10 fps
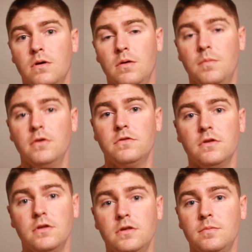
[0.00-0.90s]

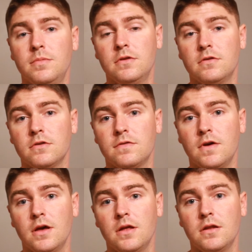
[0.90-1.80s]
Emotionally, you've been just
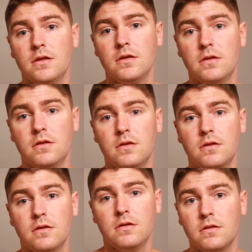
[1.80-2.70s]
fine.
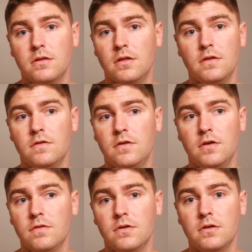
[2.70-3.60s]
Nothing's
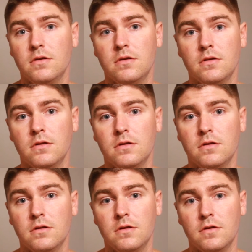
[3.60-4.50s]
different.
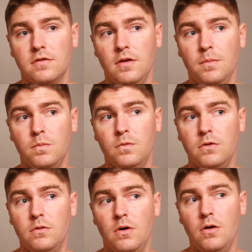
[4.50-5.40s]
Except when
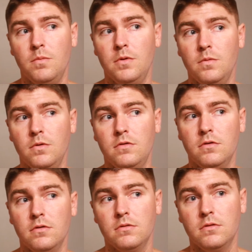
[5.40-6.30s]
you called me with
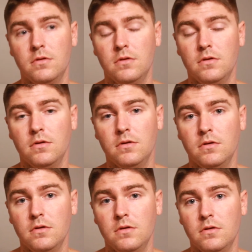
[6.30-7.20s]
your
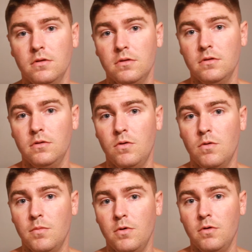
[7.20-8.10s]
little
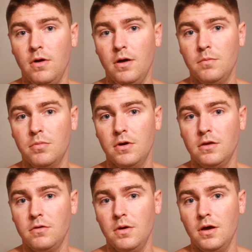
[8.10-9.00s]
hormonal
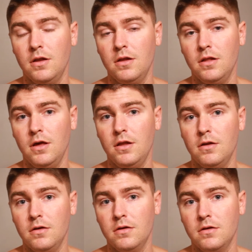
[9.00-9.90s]
outbreak you had in
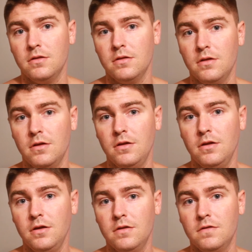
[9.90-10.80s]
Atlanta. Do I need
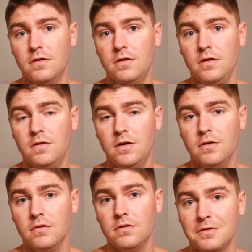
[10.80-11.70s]
to get into the
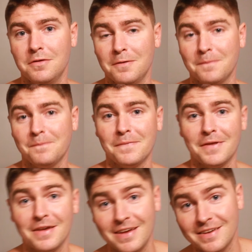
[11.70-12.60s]
details? Oh,
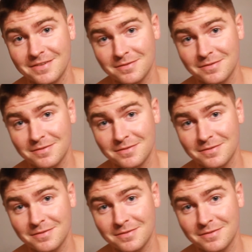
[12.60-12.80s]
okay.